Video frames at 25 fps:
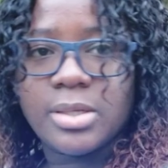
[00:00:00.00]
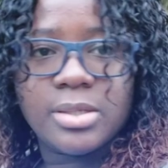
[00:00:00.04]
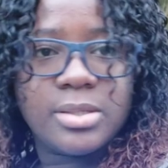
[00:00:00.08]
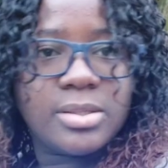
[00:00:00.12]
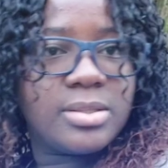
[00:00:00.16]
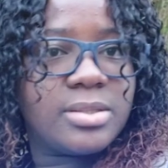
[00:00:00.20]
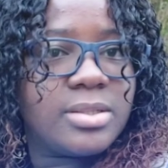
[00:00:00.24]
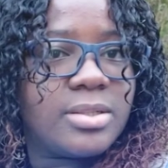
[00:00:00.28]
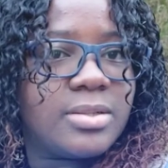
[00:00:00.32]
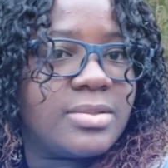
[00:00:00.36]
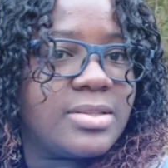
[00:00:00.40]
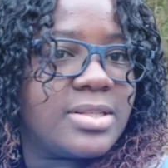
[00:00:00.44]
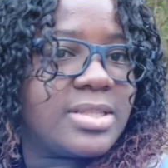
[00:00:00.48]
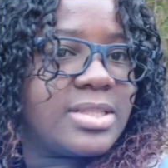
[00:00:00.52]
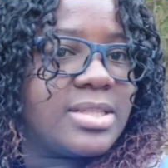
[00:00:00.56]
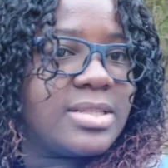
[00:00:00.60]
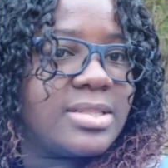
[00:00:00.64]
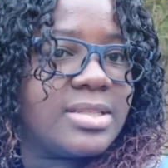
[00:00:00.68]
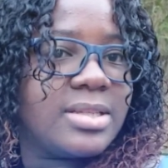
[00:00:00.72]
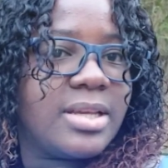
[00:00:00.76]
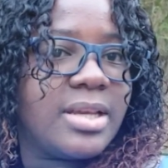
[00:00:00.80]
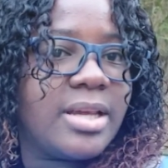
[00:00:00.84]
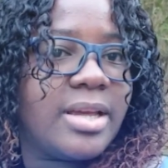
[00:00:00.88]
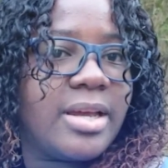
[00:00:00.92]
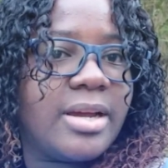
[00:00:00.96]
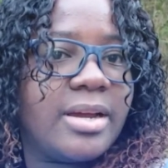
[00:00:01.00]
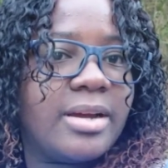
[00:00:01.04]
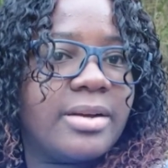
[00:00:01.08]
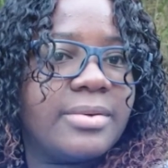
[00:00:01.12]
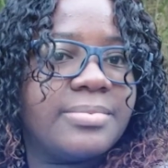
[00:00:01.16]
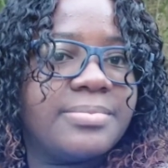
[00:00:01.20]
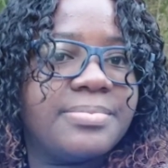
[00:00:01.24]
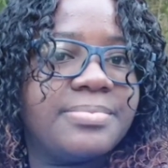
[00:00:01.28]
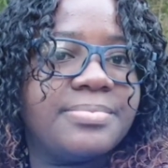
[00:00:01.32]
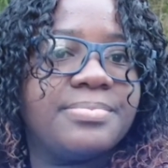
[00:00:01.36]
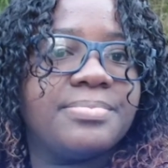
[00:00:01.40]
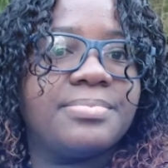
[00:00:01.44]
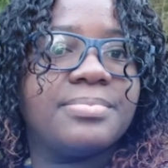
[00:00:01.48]
So this is the hair.
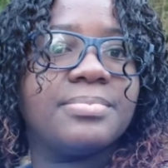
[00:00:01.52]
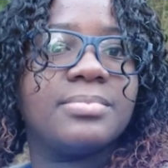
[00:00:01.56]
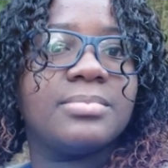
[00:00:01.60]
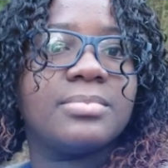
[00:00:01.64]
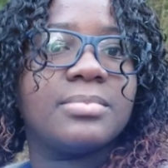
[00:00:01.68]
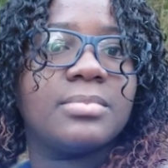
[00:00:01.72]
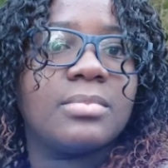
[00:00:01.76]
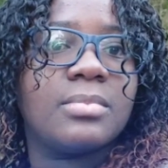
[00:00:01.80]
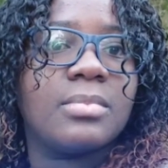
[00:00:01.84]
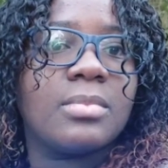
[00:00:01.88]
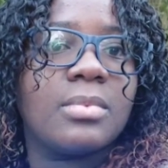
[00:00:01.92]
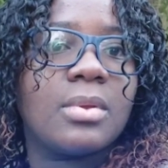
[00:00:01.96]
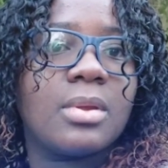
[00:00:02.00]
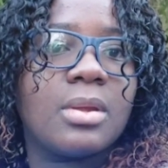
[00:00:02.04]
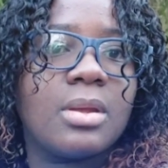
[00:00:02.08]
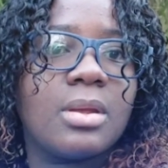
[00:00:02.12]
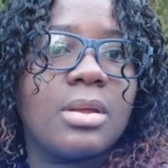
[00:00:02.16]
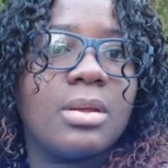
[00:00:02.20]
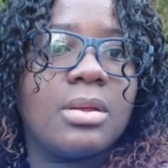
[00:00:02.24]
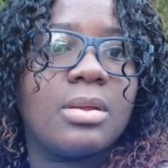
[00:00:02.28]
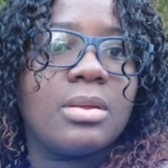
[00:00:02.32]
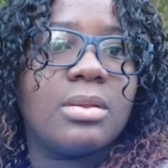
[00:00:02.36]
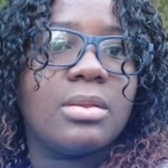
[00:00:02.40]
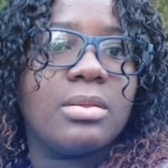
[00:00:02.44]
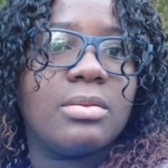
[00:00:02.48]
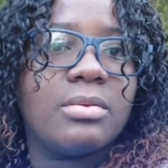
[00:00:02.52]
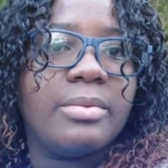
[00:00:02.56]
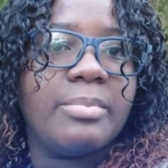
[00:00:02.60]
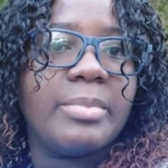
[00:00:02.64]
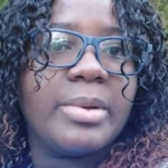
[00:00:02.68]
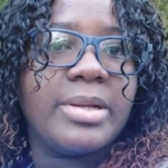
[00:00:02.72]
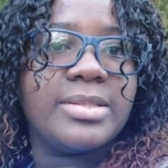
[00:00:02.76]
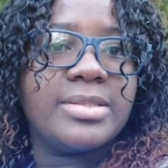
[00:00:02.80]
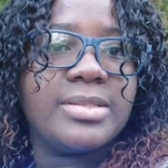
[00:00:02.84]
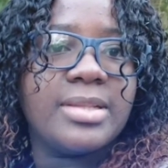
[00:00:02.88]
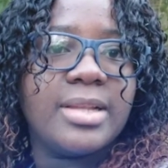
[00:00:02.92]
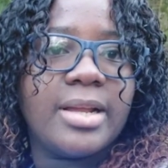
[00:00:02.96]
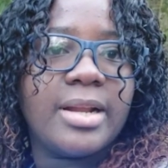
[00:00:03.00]
3
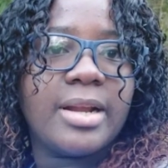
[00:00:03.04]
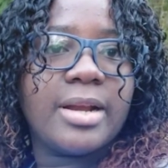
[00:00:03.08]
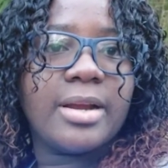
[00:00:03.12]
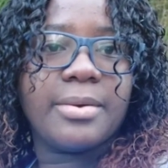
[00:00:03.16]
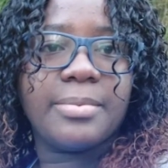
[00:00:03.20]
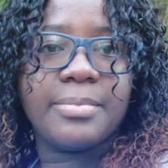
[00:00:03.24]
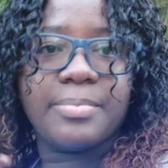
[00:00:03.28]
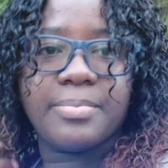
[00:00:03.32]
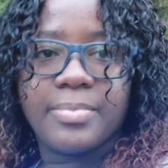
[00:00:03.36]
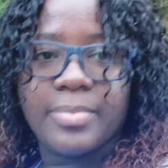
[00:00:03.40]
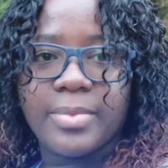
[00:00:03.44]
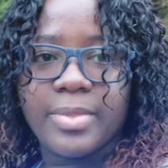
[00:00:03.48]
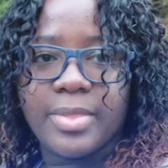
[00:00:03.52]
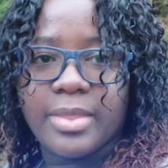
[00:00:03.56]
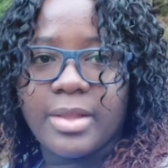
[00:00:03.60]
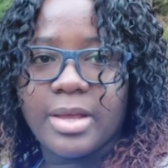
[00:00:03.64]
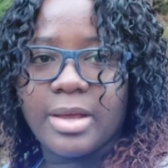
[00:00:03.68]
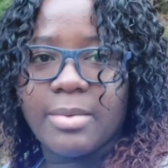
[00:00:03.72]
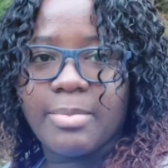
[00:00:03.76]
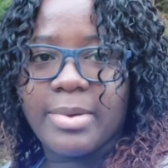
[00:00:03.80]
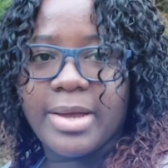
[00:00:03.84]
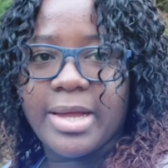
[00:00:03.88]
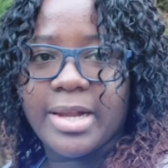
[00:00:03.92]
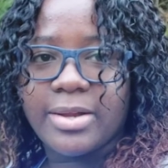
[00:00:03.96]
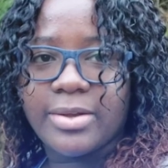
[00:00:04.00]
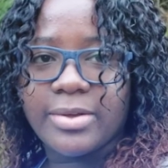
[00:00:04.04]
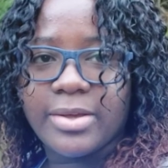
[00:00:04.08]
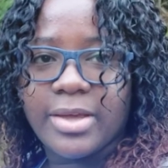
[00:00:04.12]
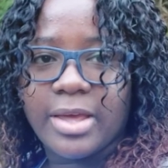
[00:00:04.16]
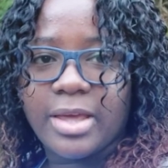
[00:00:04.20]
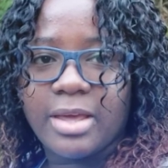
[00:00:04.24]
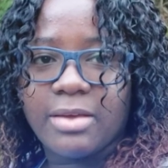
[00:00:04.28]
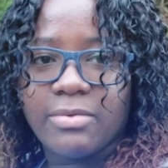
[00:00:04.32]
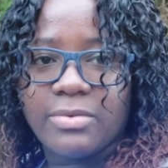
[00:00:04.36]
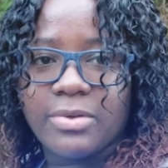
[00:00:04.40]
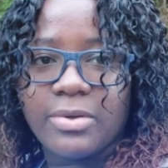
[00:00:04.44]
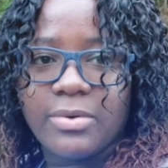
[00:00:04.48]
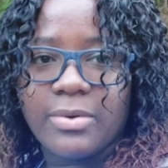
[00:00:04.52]
months later, not bad looking
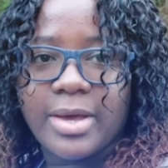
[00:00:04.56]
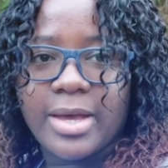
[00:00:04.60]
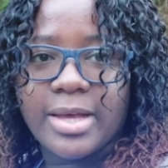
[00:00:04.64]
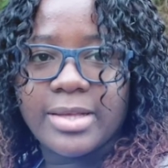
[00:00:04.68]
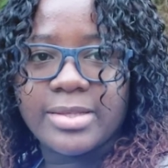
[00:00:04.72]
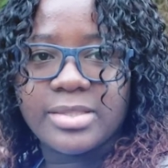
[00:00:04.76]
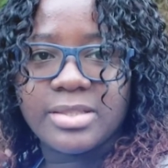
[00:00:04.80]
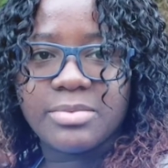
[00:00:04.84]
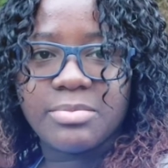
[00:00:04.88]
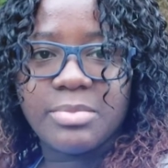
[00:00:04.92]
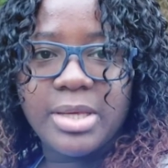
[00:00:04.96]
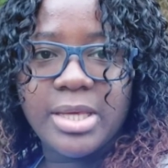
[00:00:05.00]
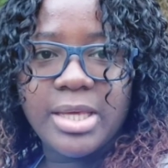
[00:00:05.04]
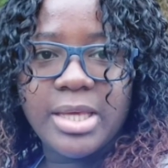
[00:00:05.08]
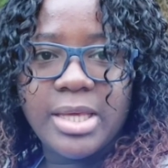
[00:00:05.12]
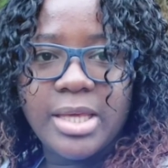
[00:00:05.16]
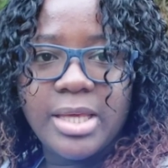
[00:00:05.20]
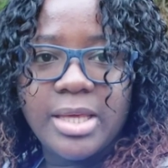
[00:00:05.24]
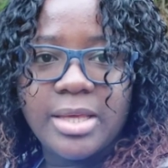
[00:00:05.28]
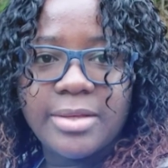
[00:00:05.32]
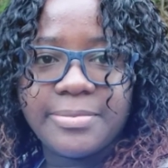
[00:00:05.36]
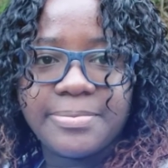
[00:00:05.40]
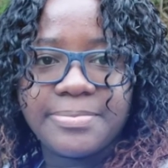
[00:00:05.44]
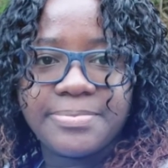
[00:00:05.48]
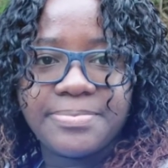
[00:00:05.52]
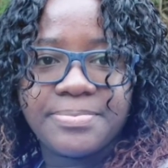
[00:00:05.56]
if you ask me.